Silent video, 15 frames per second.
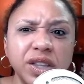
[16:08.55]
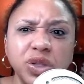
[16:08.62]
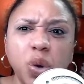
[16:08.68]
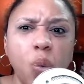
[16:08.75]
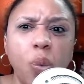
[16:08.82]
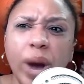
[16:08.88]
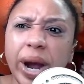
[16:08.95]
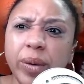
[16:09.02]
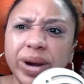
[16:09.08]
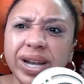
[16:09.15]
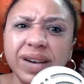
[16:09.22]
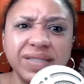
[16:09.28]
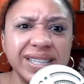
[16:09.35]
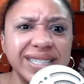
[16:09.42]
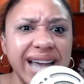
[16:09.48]
The
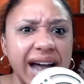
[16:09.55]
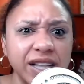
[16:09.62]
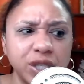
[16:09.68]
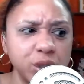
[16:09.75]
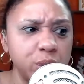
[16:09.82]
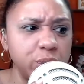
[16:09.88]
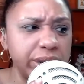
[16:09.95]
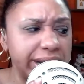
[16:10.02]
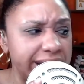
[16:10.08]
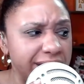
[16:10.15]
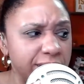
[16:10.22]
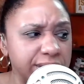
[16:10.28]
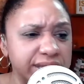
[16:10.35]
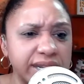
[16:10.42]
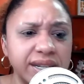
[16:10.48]
wearing of the tactical
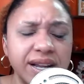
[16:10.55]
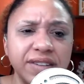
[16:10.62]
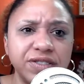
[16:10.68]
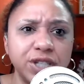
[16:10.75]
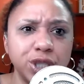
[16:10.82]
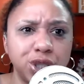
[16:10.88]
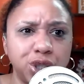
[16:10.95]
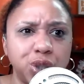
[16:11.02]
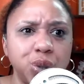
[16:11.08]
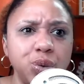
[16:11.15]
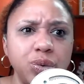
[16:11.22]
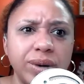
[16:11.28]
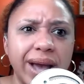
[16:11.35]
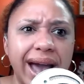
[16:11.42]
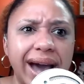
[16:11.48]
gear is enough to
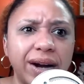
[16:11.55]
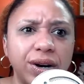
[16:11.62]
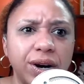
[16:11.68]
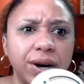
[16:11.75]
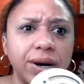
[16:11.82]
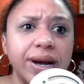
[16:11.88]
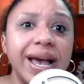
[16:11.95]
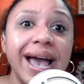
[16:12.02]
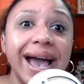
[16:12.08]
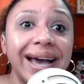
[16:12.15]
shoot at her.